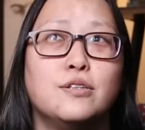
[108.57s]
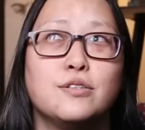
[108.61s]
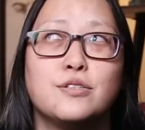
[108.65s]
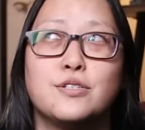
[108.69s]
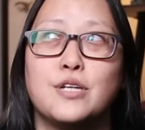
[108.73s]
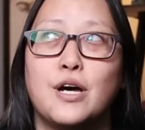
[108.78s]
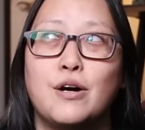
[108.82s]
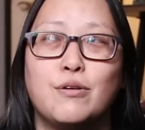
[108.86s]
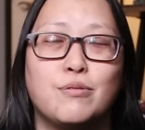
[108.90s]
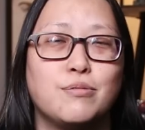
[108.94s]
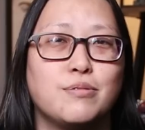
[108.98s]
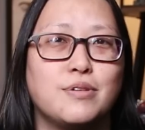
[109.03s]

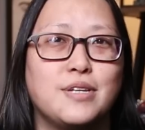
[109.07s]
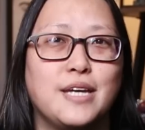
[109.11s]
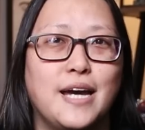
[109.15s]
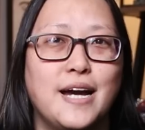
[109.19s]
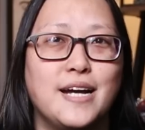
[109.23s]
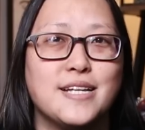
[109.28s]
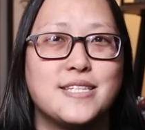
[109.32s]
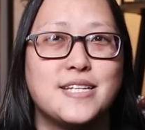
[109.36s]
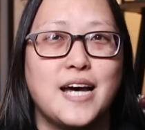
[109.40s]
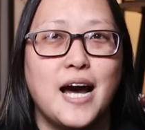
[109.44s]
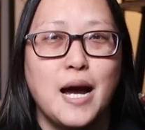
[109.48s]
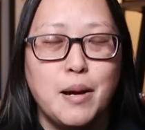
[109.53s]
So,
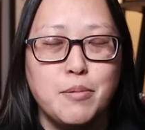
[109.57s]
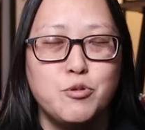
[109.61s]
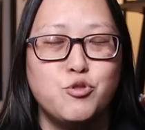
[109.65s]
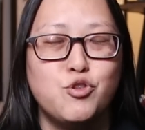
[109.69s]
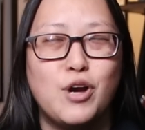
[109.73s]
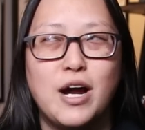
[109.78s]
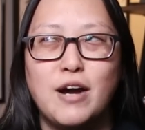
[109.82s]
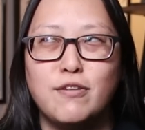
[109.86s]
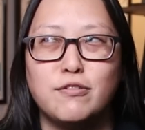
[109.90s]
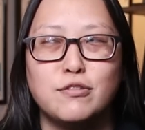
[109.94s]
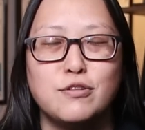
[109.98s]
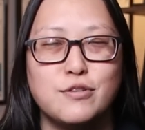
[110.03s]
yeah, time
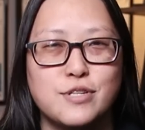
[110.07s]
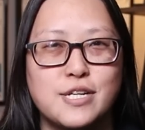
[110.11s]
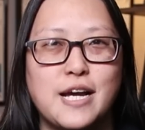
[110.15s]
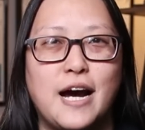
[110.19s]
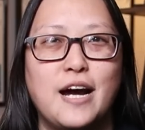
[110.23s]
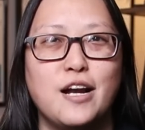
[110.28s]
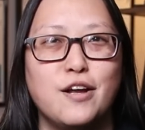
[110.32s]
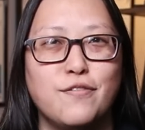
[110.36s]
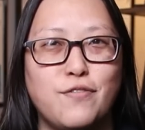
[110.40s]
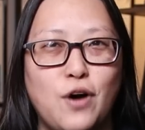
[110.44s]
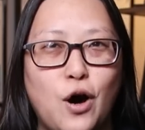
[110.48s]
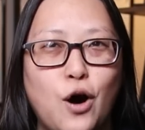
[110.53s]
travel is
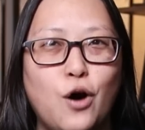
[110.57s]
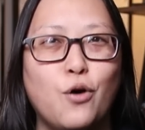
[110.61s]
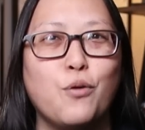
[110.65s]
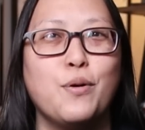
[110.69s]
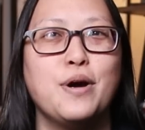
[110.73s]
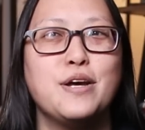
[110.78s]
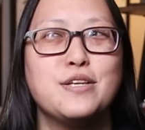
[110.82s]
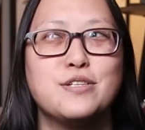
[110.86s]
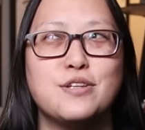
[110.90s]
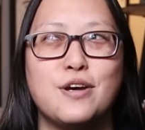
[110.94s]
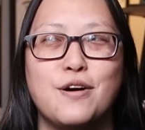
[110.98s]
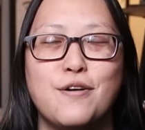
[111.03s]
kind of
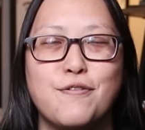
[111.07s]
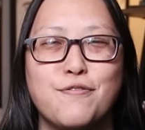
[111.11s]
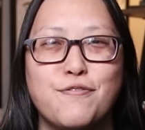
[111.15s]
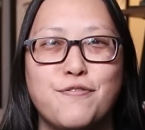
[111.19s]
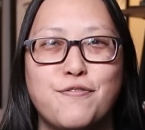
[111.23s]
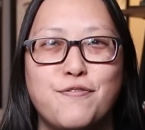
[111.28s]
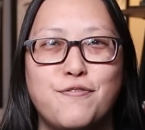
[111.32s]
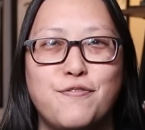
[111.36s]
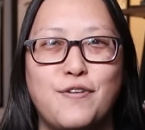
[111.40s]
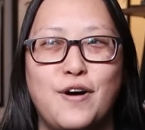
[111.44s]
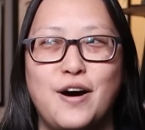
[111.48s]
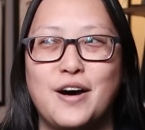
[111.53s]
always a
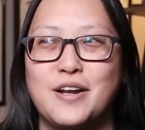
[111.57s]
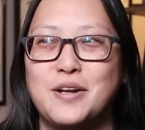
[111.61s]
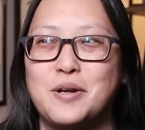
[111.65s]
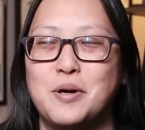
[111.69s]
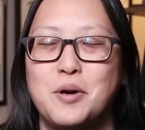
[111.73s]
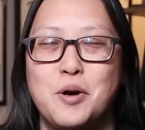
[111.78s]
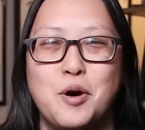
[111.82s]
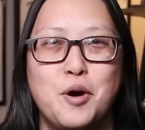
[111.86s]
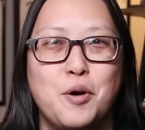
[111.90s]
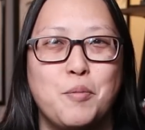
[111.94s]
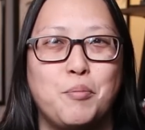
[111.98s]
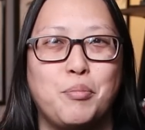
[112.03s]

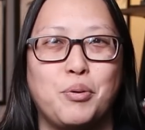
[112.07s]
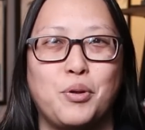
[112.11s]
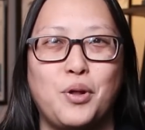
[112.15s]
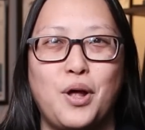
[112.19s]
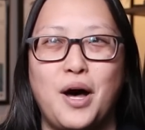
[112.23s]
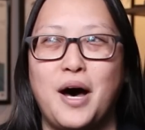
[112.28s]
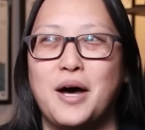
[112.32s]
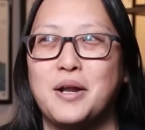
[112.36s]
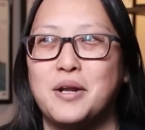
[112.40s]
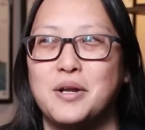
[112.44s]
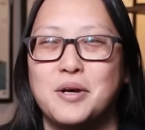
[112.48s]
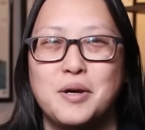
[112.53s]
fun
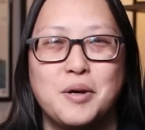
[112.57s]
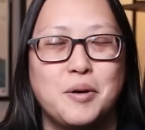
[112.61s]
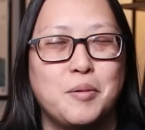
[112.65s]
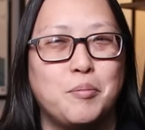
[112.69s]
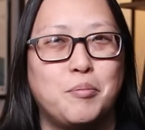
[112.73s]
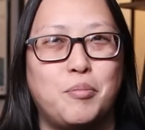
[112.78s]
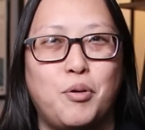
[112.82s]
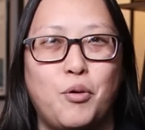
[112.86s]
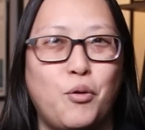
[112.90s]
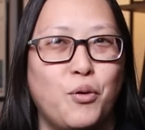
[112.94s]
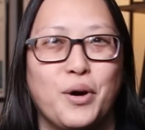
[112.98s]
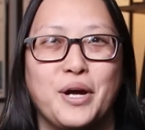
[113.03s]
plot
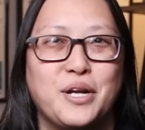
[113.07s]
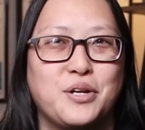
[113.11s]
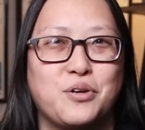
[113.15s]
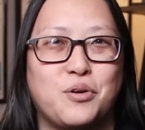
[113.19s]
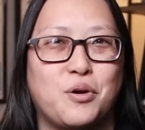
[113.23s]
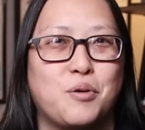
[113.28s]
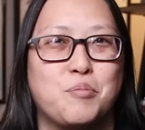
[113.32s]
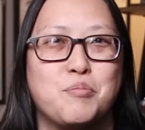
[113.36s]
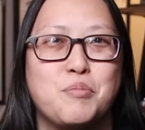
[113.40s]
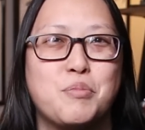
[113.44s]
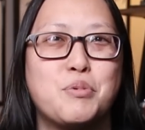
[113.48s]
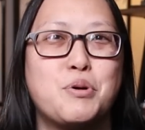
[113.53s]
point
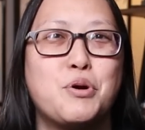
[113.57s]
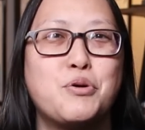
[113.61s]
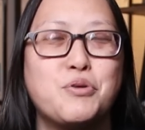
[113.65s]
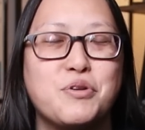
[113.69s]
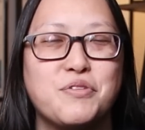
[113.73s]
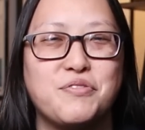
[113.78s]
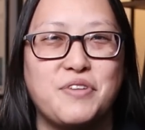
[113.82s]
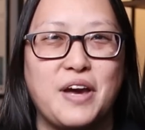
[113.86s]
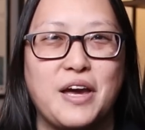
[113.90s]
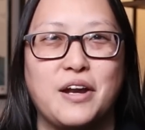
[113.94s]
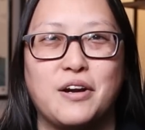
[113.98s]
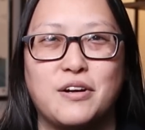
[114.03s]
or
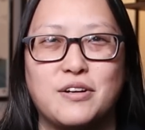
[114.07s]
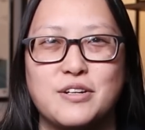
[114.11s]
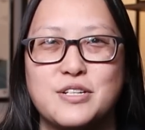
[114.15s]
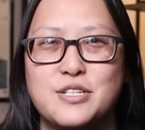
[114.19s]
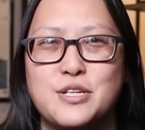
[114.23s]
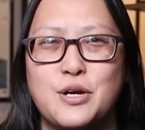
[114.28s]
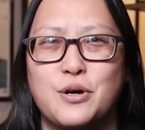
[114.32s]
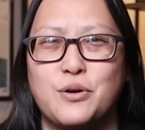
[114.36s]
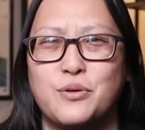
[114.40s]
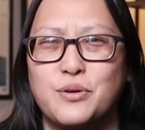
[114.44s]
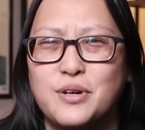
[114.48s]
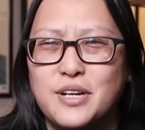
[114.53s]
motivator,
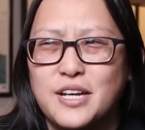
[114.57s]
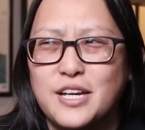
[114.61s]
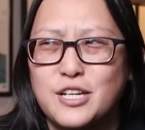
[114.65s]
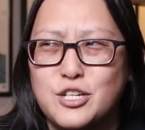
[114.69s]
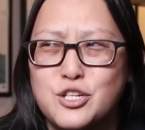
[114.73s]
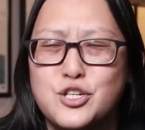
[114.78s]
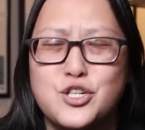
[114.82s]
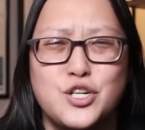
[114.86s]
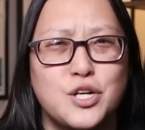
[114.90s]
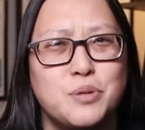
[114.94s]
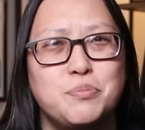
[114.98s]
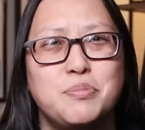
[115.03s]
so it
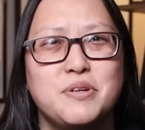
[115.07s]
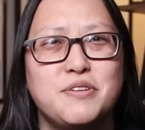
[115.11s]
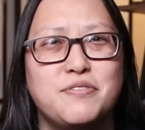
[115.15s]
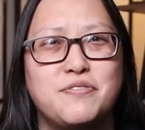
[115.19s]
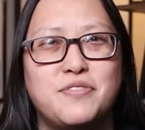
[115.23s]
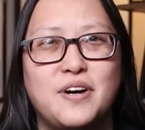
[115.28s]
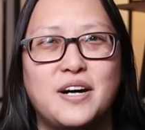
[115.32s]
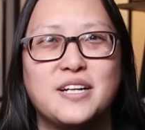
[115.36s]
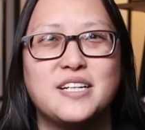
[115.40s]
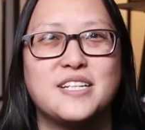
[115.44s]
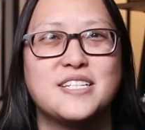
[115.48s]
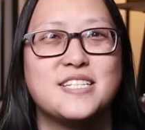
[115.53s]
should be
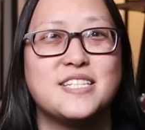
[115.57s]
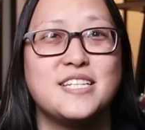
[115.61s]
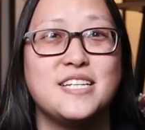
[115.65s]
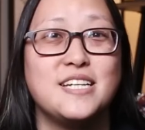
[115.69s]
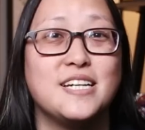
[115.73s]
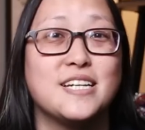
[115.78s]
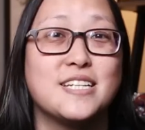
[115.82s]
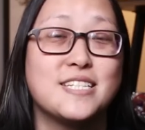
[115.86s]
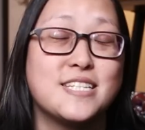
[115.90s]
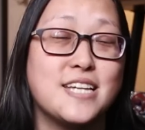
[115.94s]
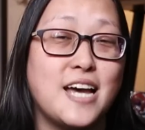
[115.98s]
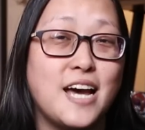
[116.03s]
fun to
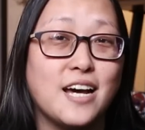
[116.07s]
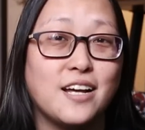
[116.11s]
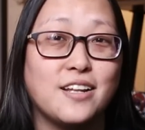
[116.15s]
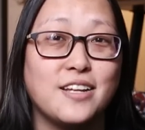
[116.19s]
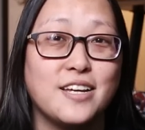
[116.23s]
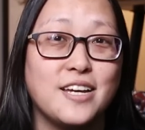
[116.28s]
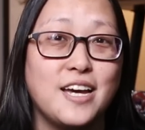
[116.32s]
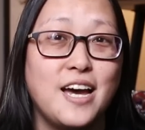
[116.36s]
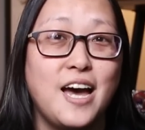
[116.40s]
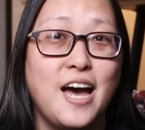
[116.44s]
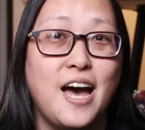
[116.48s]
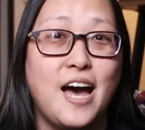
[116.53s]
see
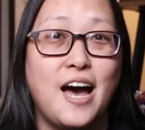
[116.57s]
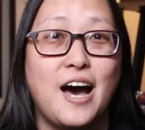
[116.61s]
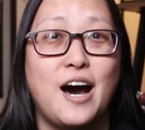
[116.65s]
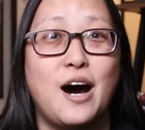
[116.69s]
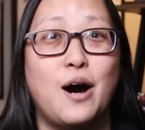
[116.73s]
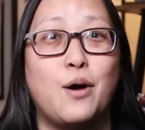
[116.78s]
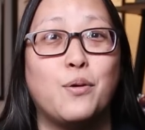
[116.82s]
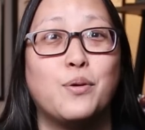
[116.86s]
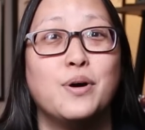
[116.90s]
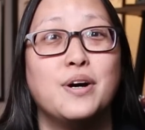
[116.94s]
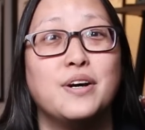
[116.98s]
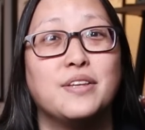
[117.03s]
exactly
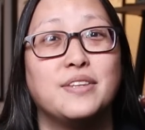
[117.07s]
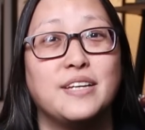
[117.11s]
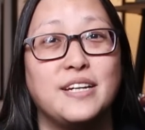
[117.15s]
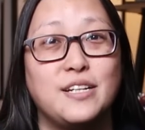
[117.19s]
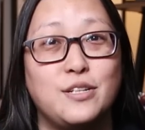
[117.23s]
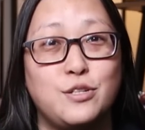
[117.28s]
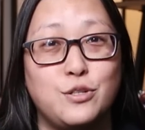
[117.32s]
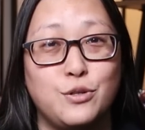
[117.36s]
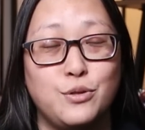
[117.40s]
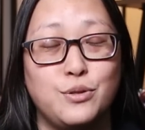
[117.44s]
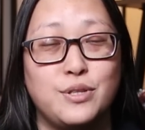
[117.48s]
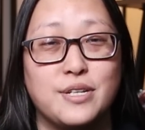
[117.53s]
how they
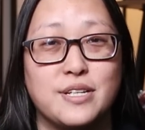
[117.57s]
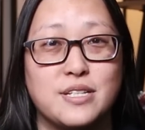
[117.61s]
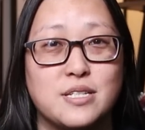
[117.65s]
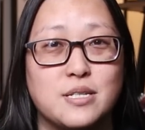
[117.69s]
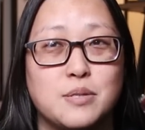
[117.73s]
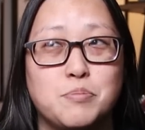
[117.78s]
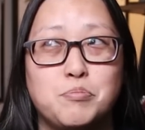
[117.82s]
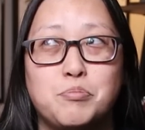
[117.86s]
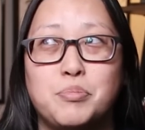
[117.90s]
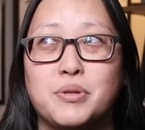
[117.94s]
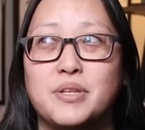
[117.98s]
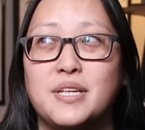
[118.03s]
do
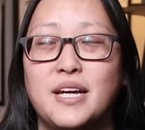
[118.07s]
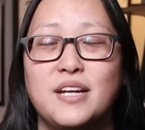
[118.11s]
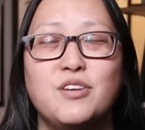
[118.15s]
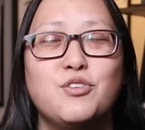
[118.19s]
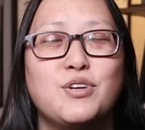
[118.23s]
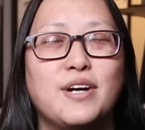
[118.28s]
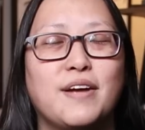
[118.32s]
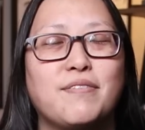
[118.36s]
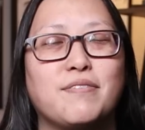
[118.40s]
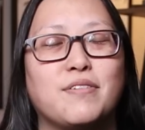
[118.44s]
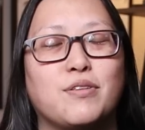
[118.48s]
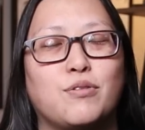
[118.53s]
this. But then you
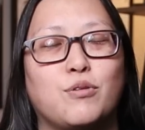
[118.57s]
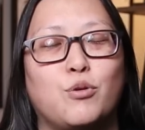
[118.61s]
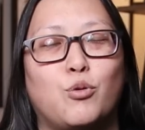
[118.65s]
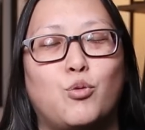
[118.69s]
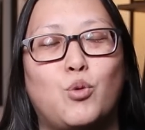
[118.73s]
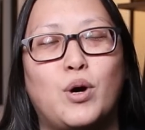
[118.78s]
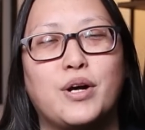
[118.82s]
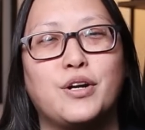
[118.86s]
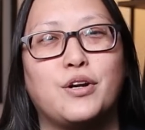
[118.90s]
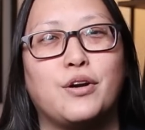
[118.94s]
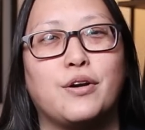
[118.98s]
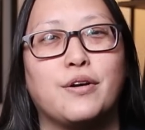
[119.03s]
have to
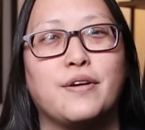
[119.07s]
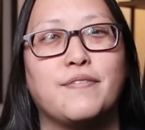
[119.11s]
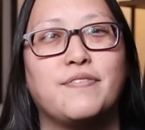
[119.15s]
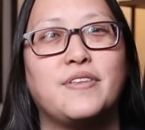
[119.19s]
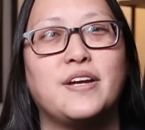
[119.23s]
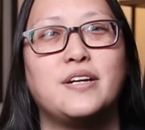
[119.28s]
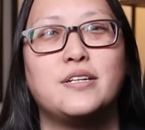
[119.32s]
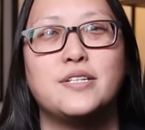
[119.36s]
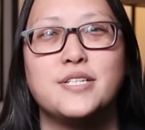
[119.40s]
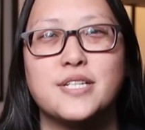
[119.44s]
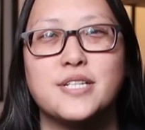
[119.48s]
wonder if they're